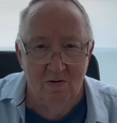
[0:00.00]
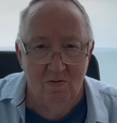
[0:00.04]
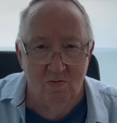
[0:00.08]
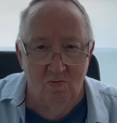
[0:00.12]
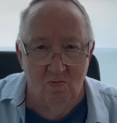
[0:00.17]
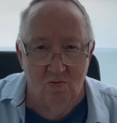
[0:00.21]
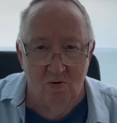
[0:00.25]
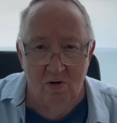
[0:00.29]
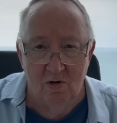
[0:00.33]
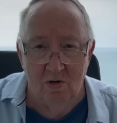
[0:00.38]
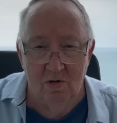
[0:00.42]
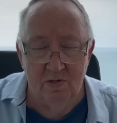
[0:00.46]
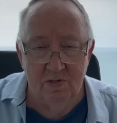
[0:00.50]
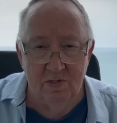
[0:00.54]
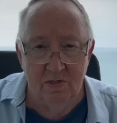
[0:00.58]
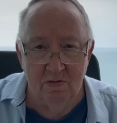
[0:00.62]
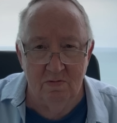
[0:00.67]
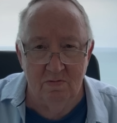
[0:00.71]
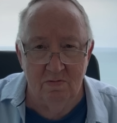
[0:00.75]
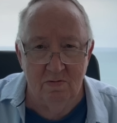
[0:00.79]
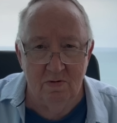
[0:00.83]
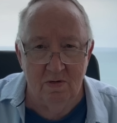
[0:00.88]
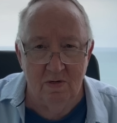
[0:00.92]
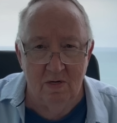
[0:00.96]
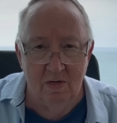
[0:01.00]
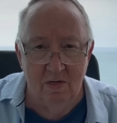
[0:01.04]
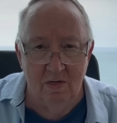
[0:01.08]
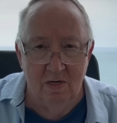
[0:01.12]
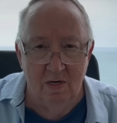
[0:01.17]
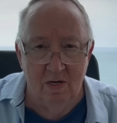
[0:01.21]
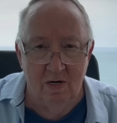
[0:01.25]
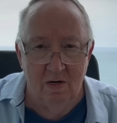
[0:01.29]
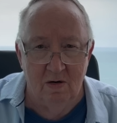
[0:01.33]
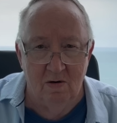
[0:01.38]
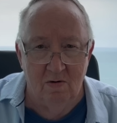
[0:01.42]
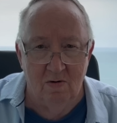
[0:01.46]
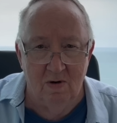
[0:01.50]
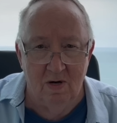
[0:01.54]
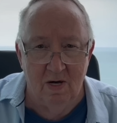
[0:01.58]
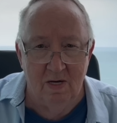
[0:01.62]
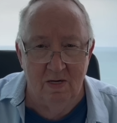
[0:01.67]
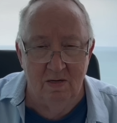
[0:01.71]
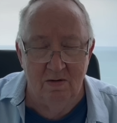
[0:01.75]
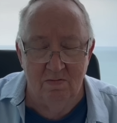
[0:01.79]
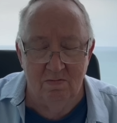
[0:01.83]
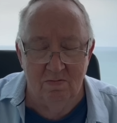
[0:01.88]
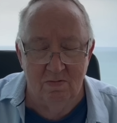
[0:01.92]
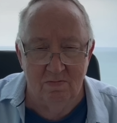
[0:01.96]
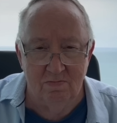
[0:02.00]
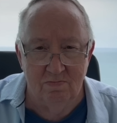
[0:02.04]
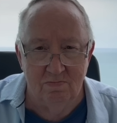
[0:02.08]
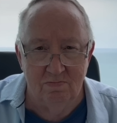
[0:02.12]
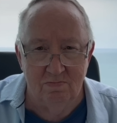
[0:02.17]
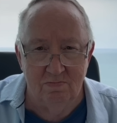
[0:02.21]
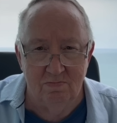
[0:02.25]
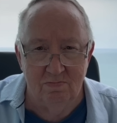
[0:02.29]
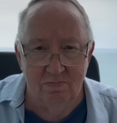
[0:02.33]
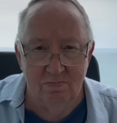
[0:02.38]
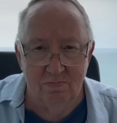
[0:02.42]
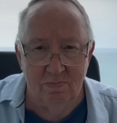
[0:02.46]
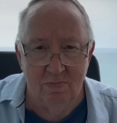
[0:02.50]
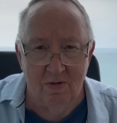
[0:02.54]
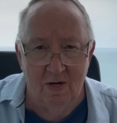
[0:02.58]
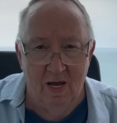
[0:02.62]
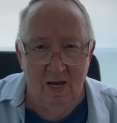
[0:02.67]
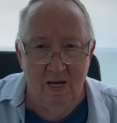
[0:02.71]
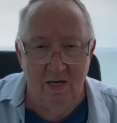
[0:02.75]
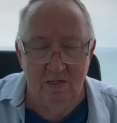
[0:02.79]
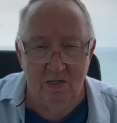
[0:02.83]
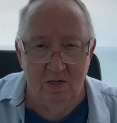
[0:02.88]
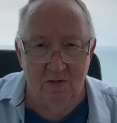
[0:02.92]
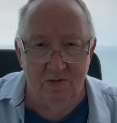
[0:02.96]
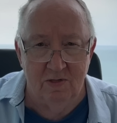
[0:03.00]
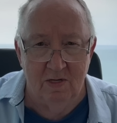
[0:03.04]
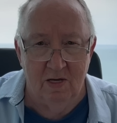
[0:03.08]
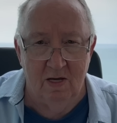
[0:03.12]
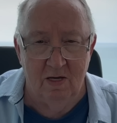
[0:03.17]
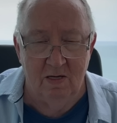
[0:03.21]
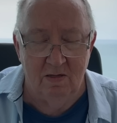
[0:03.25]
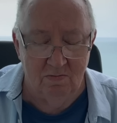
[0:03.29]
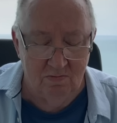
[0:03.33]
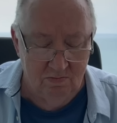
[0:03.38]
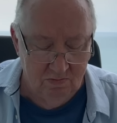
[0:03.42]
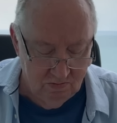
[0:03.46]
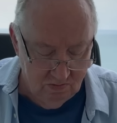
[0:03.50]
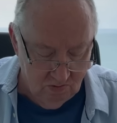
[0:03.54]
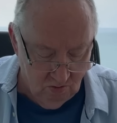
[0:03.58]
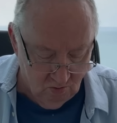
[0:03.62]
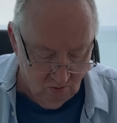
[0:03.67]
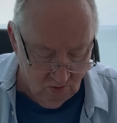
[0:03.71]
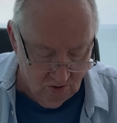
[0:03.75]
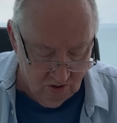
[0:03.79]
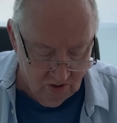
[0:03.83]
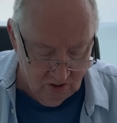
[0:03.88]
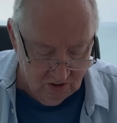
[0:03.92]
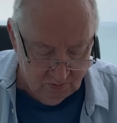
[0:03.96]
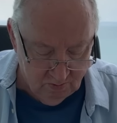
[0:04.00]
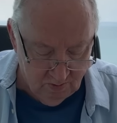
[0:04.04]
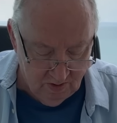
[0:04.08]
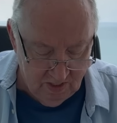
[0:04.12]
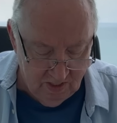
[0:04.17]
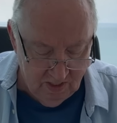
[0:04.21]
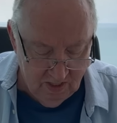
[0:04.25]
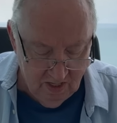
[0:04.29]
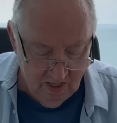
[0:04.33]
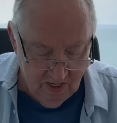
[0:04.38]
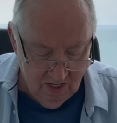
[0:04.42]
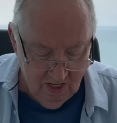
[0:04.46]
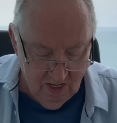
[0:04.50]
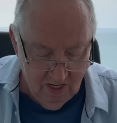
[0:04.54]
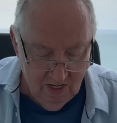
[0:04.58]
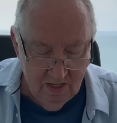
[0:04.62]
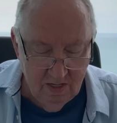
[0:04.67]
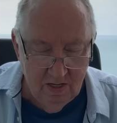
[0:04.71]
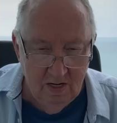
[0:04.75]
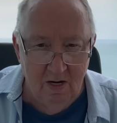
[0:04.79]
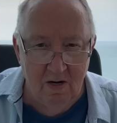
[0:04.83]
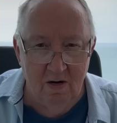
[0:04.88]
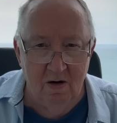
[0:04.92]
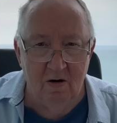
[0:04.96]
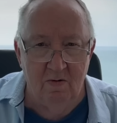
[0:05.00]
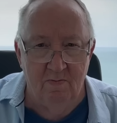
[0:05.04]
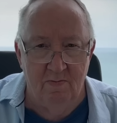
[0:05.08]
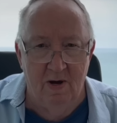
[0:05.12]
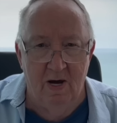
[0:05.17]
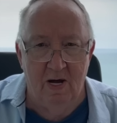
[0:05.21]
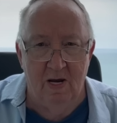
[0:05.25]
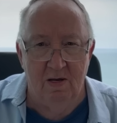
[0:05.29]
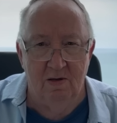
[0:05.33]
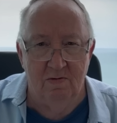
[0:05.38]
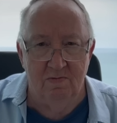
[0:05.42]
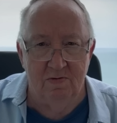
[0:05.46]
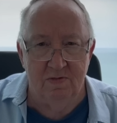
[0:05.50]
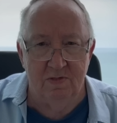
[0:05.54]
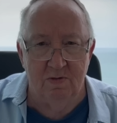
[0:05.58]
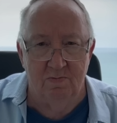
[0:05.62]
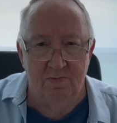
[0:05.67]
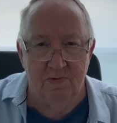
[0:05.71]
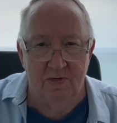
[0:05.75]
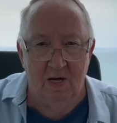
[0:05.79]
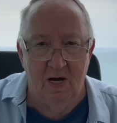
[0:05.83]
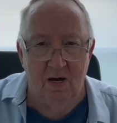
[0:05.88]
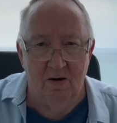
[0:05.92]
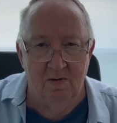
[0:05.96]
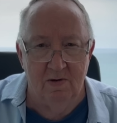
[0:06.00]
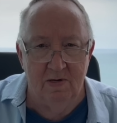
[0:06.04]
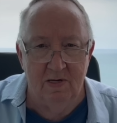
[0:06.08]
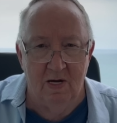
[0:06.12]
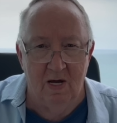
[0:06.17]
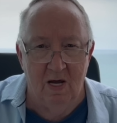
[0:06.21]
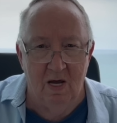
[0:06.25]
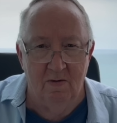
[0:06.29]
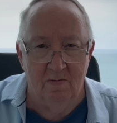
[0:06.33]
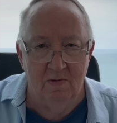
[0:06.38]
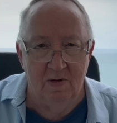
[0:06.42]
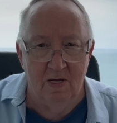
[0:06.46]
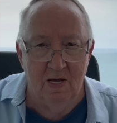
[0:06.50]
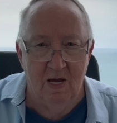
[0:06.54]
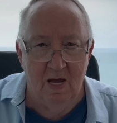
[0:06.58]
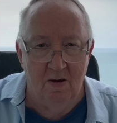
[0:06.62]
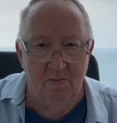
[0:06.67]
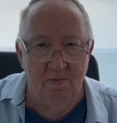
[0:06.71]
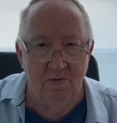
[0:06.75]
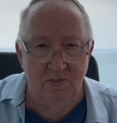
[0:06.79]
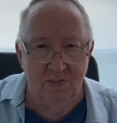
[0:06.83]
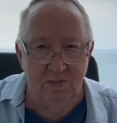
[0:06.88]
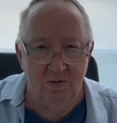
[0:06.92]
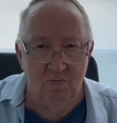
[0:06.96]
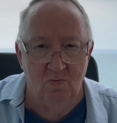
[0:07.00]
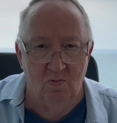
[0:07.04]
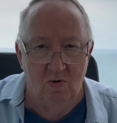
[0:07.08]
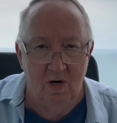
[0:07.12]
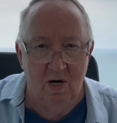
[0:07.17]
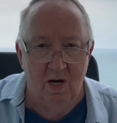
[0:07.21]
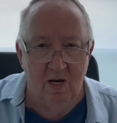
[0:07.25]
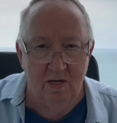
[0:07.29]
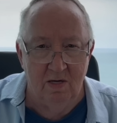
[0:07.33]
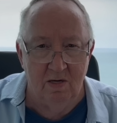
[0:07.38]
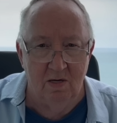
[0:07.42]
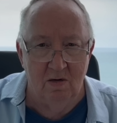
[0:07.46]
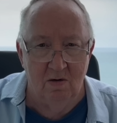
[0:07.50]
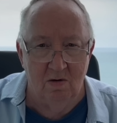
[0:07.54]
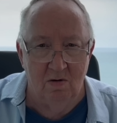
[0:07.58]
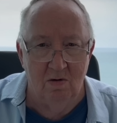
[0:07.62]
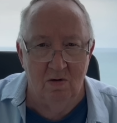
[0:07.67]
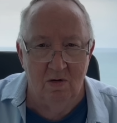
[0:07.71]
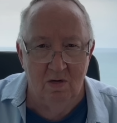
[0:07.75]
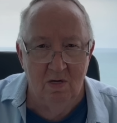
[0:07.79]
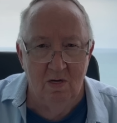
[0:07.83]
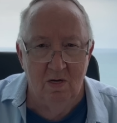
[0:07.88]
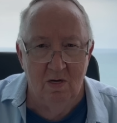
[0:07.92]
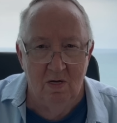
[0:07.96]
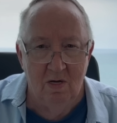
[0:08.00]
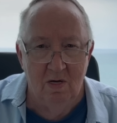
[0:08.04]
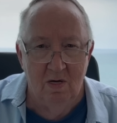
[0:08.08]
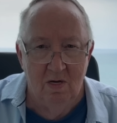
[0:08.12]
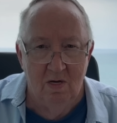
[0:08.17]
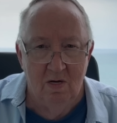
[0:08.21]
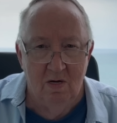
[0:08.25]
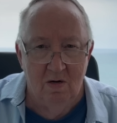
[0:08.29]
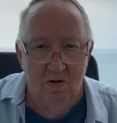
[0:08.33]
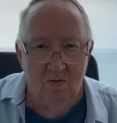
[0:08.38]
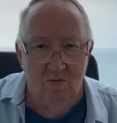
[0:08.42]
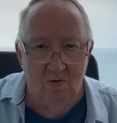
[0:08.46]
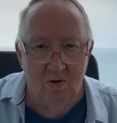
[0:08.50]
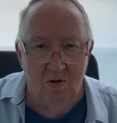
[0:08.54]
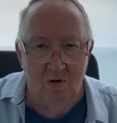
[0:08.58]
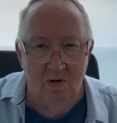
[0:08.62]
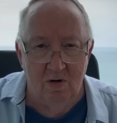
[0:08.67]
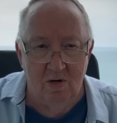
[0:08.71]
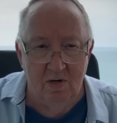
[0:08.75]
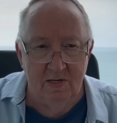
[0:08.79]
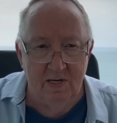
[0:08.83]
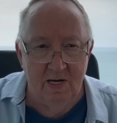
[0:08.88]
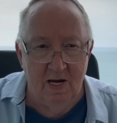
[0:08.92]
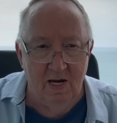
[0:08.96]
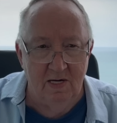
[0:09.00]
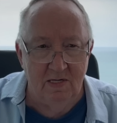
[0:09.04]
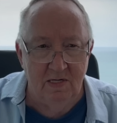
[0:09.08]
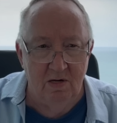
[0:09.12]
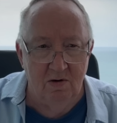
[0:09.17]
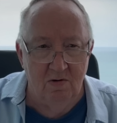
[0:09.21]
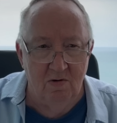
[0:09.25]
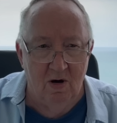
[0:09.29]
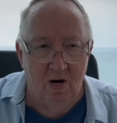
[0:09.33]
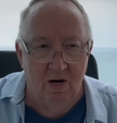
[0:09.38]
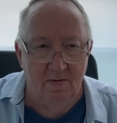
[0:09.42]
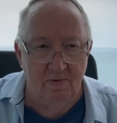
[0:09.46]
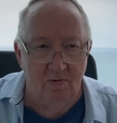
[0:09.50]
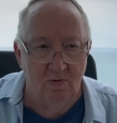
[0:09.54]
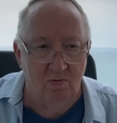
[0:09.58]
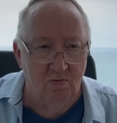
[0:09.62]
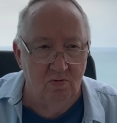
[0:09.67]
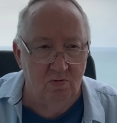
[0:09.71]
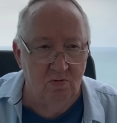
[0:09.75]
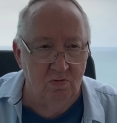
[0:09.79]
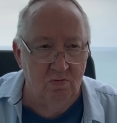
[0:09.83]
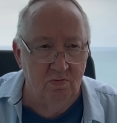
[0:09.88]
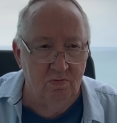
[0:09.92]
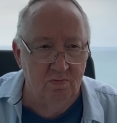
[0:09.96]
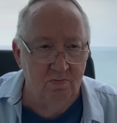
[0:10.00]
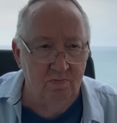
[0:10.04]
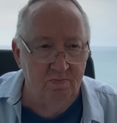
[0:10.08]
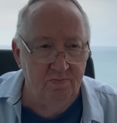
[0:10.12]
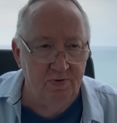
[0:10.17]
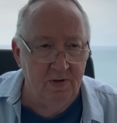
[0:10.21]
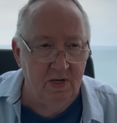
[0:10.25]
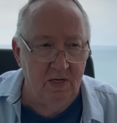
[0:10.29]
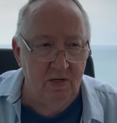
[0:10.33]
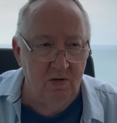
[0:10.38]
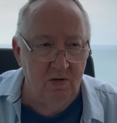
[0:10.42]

worse. I hate to think the worst, but you hear about it from time to time. It happens in Guayaquil, where a taxi driver will pick